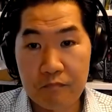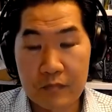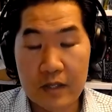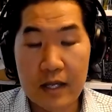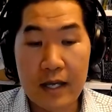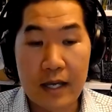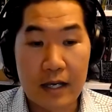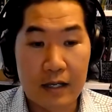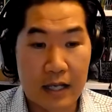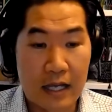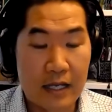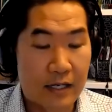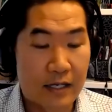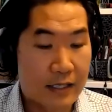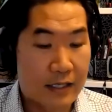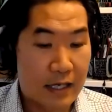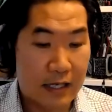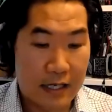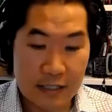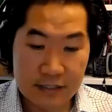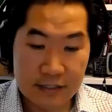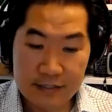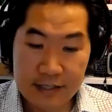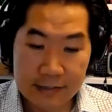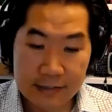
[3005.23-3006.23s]
Yeah, and
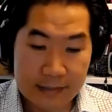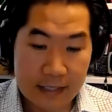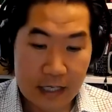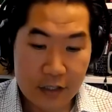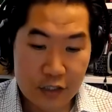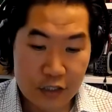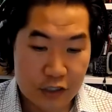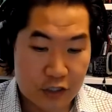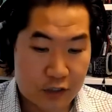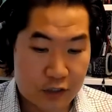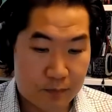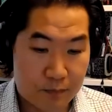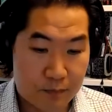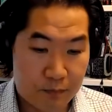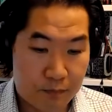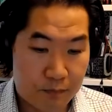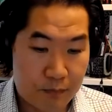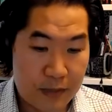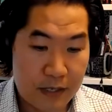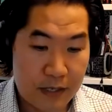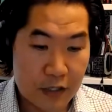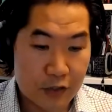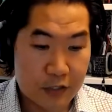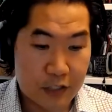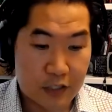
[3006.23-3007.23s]
again, as technology just
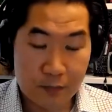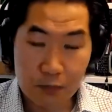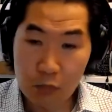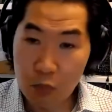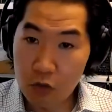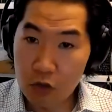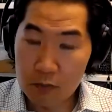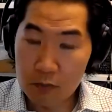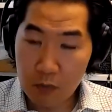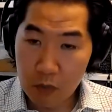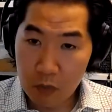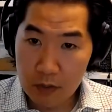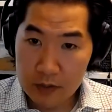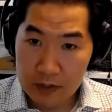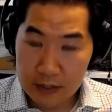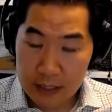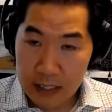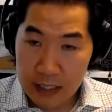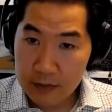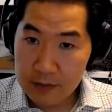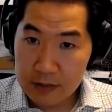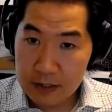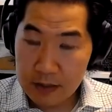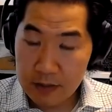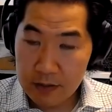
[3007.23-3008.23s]
penetrates more and more into
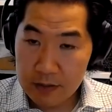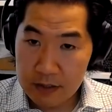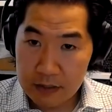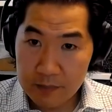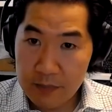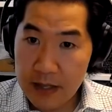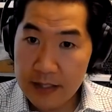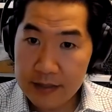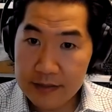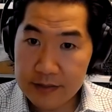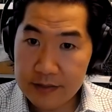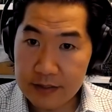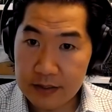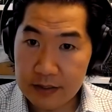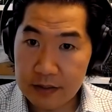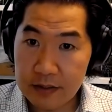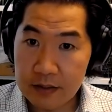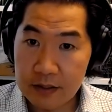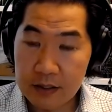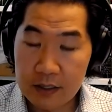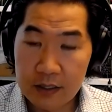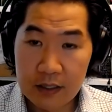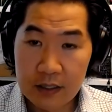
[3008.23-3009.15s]
healthcare, into medicine,